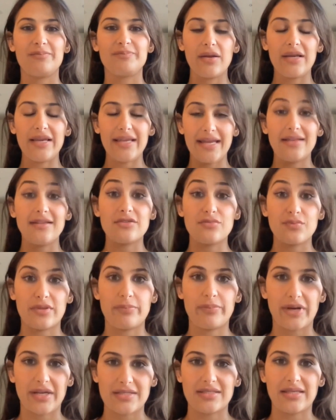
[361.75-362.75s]
ladies with
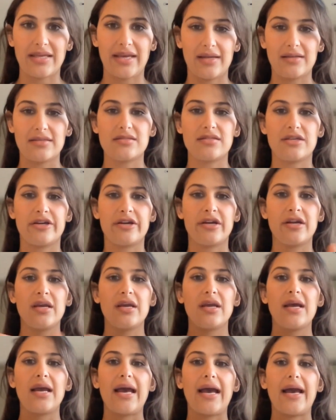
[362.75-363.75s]
breast cancer
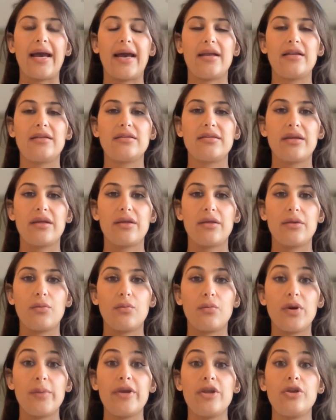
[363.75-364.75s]
and
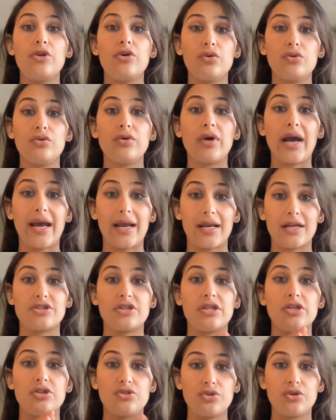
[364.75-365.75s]
women who
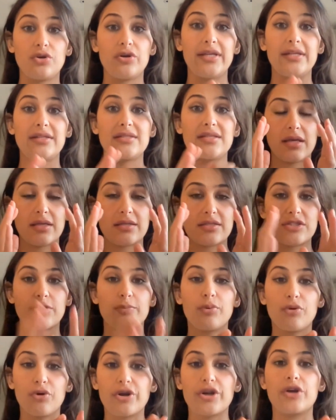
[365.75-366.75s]
actually joined a
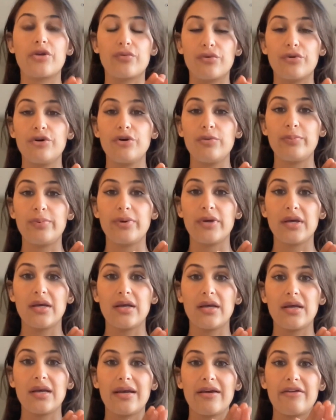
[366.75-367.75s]
support group
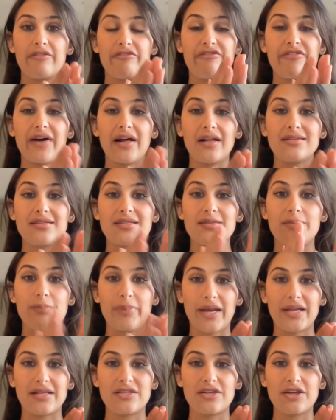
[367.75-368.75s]
felt
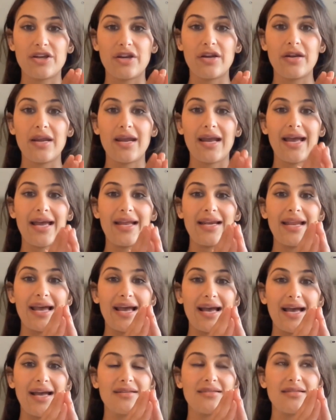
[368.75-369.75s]
better and
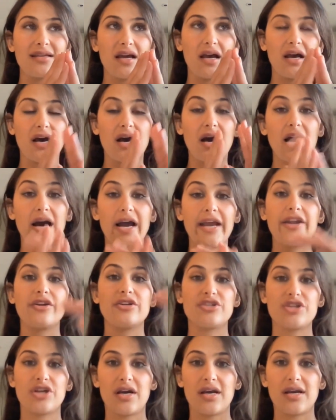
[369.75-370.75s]
had a
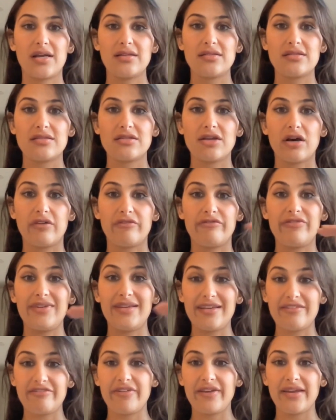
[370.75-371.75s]
higher chance of
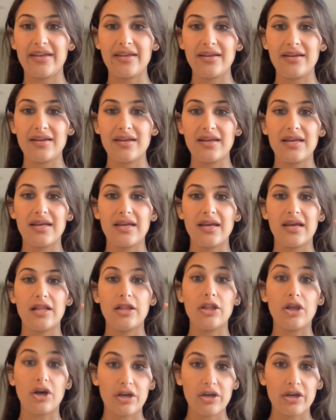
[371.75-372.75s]
living
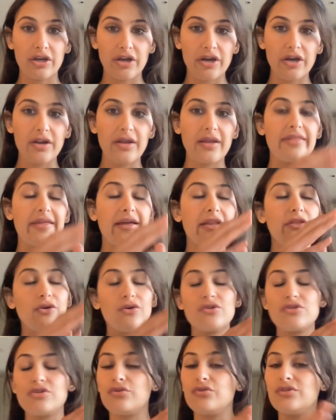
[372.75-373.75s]
longer than
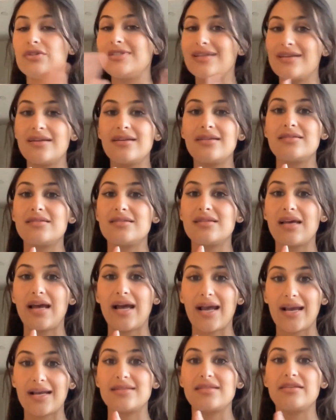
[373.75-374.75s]
those who didn't
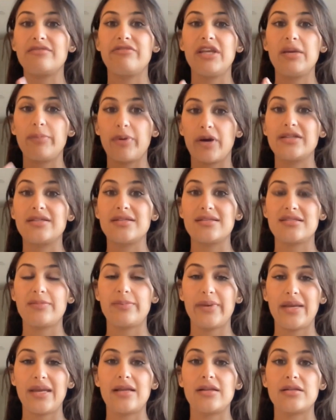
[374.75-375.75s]
actively
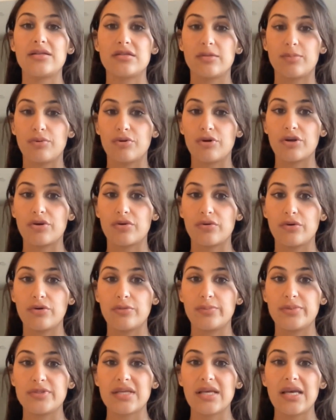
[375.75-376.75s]
participate in support
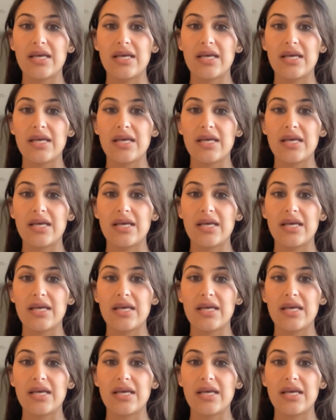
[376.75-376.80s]
groups.